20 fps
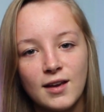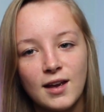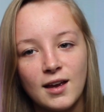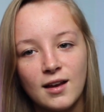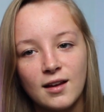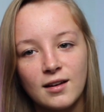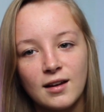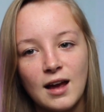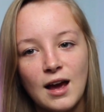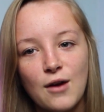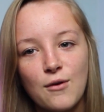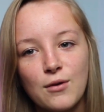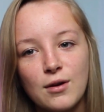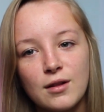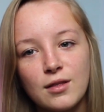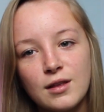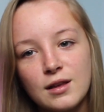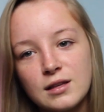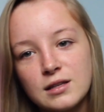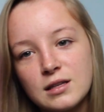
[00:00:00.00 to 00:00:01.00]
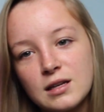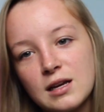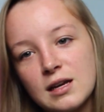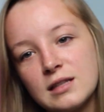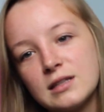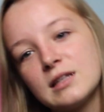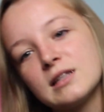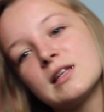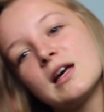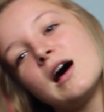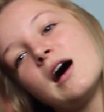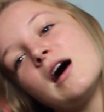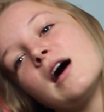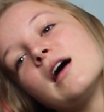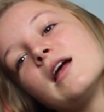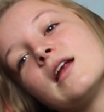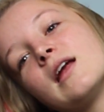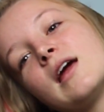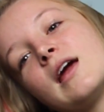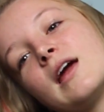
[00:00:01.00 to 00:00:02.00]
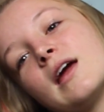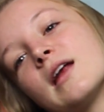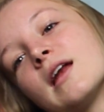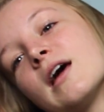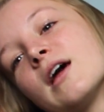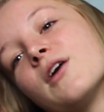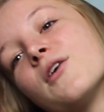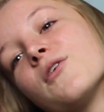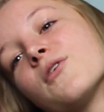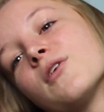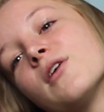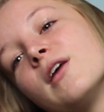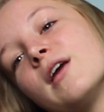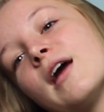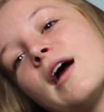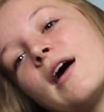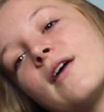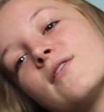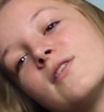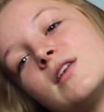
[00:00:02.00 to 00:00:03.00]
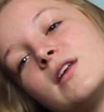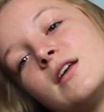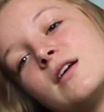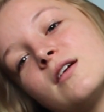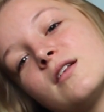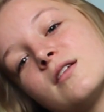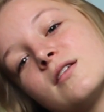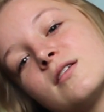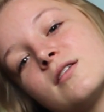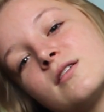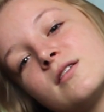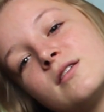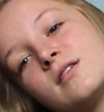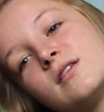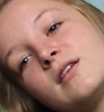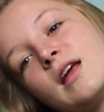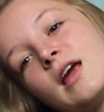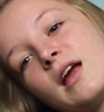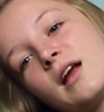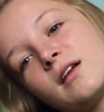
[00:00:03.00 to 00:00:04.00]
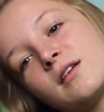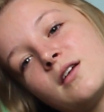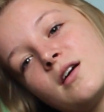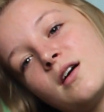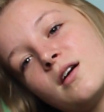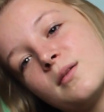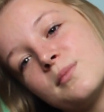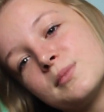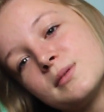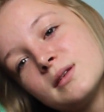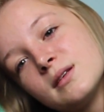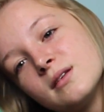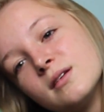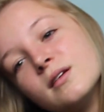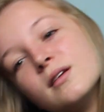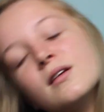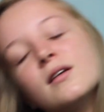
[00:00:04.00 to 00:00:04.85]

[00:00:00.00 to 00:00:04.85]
And I wear this because it's hot and I don't really have any other tank tops.